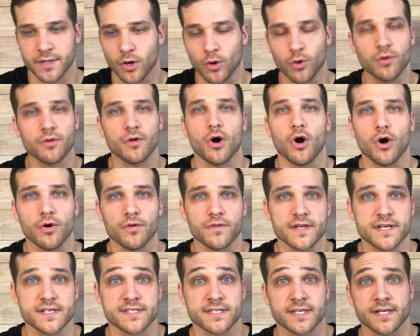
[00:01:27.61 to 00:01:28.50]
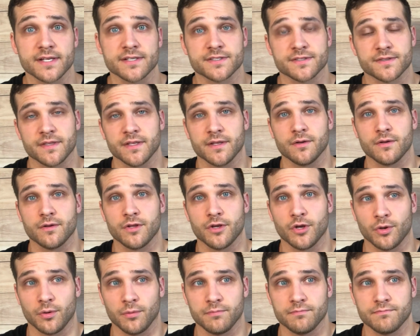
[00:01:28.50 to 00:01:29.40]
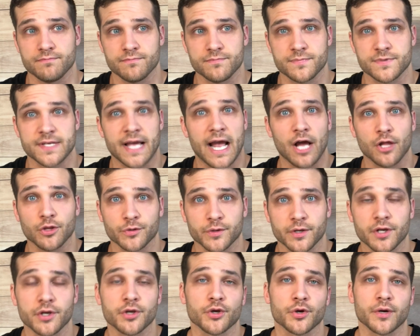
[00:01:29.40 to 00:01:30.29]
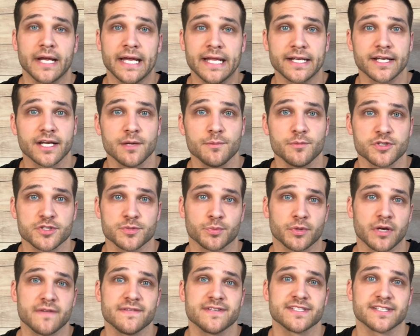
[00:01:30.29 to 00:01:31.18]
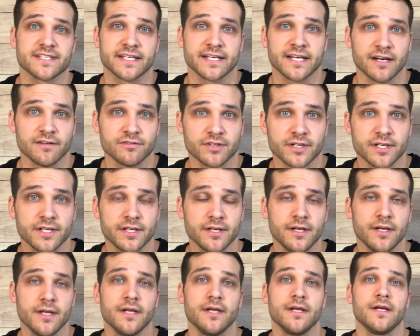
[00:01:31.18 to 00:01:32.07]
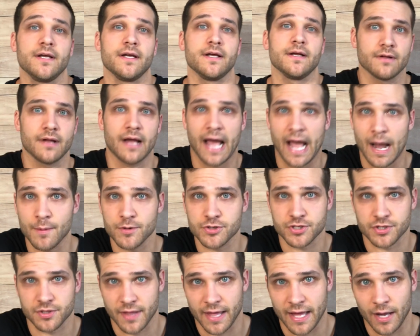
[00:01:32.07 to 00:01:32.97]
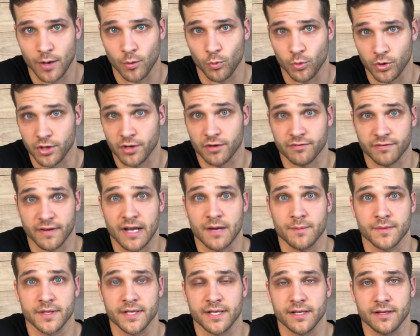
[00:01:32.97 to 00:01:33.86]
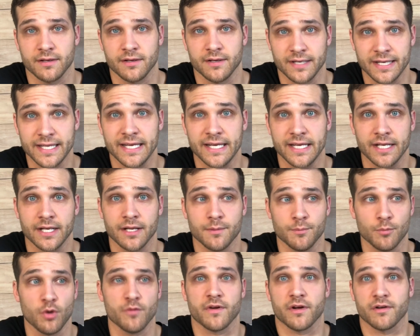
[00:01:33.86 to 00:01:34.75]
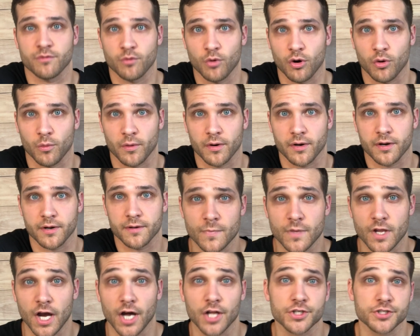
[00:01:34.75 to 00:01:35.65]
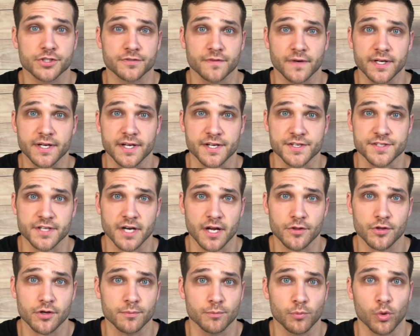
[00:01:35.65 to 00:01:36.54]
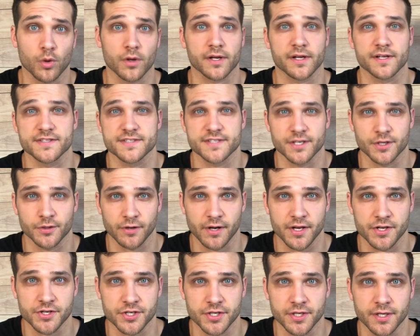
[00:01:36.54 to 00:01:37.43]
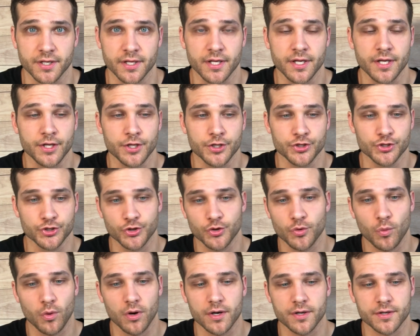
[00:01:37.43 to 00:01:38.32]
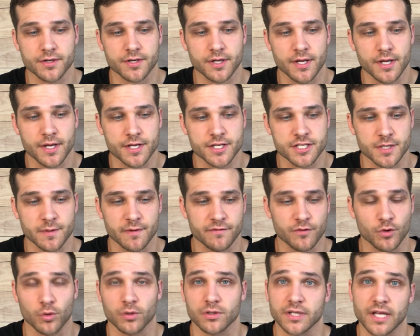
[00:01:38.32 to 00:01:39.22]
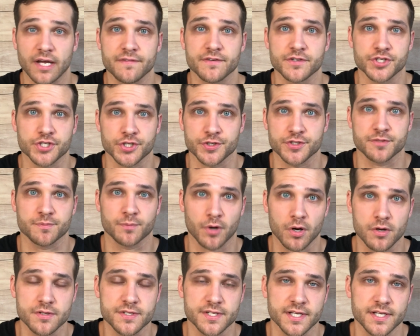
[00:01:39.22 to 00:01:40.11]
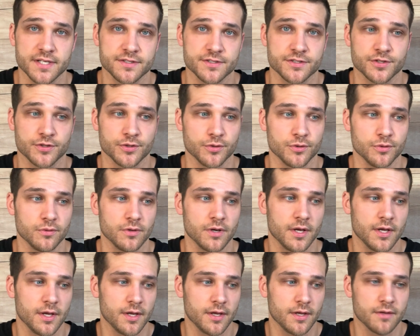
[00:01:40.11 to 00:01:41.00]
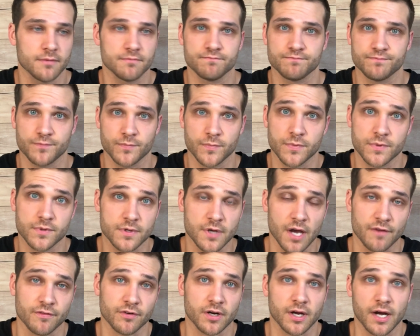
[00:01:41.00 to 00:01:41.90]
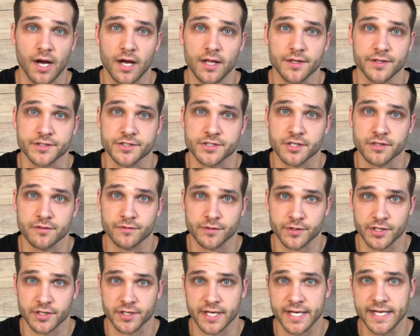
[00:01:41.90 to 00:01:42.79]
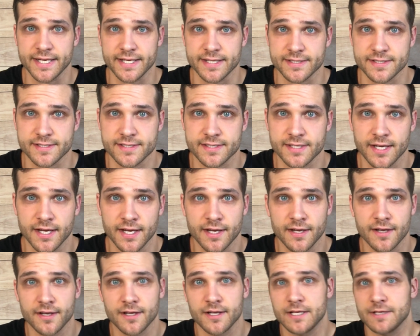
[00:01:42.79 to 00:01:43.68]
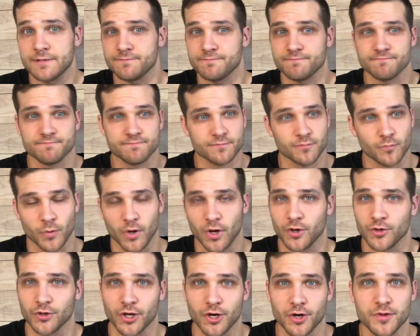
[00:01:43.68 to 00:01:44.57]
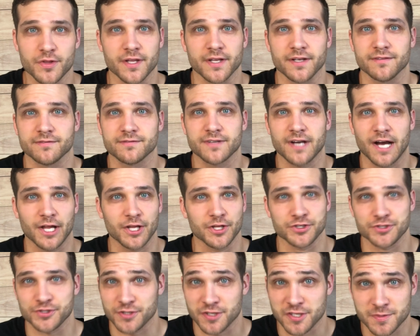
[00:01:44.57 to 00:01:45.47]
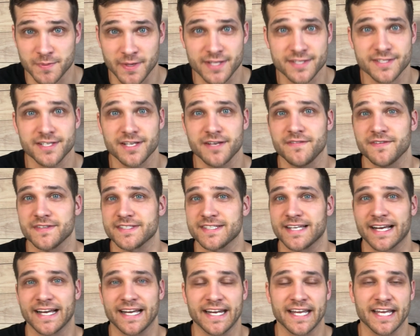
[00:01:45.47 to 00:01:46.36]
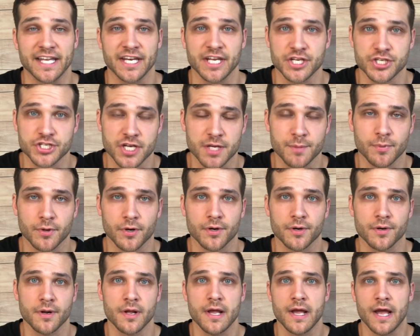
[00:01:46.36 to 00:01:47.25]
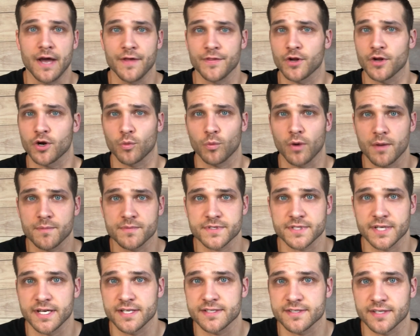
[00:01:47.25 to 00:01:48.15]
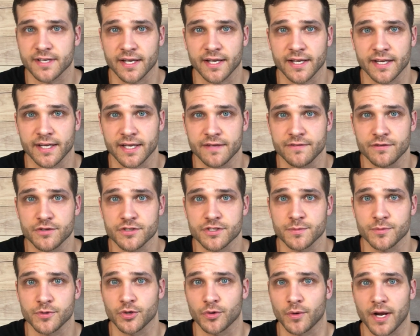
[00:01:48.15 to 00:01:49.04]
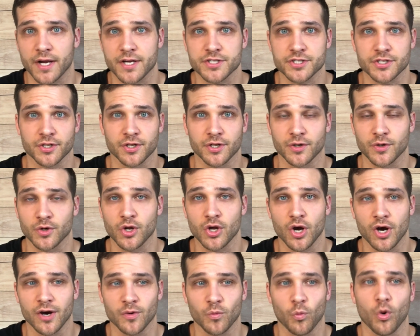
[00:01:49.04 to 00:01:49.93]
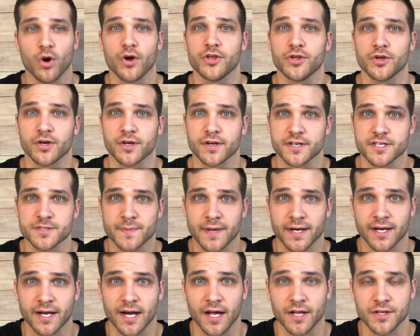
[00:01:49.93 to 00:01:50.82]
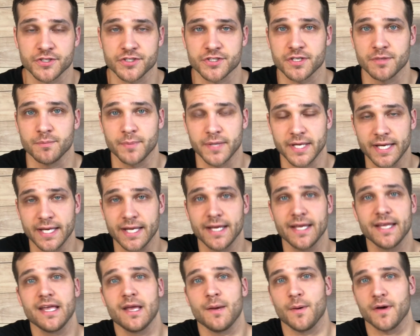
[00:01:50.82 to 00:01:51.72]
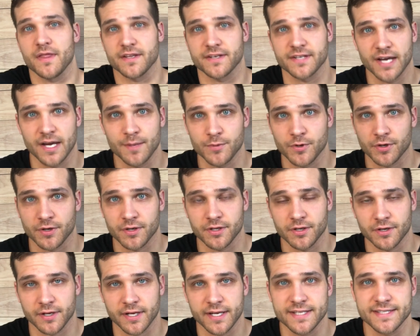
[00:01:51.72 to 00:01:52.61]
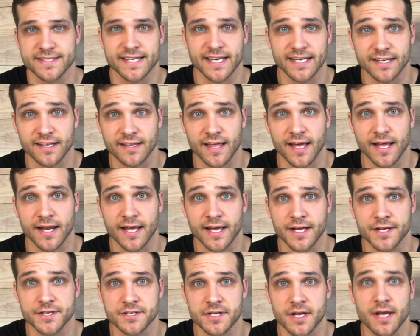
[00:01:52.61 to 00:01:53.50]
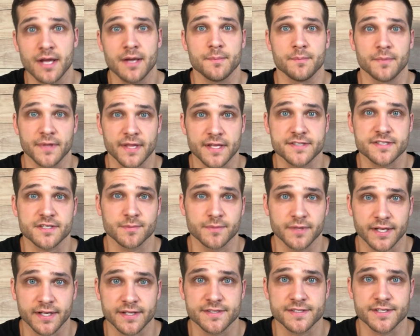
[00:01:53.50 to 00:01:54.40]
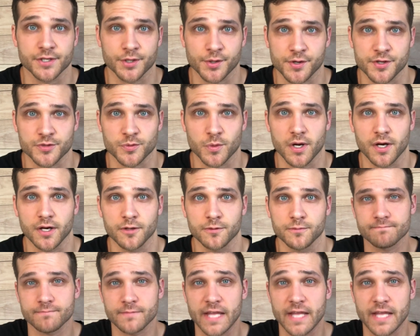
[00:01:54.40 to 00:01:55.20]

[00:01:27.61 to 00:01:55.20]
All these things that your salary or your income was previously covering. How much of that will your family need moving forward? College funding is another important consideration. Do you want some of your life insurance proceeds to cover college for your kids? We all know that college is expensive. It's not getting any cheaper. And there are websites that can give you some direction on what you could expect college to be by the time your kids get to that age. But that's something to consider as well.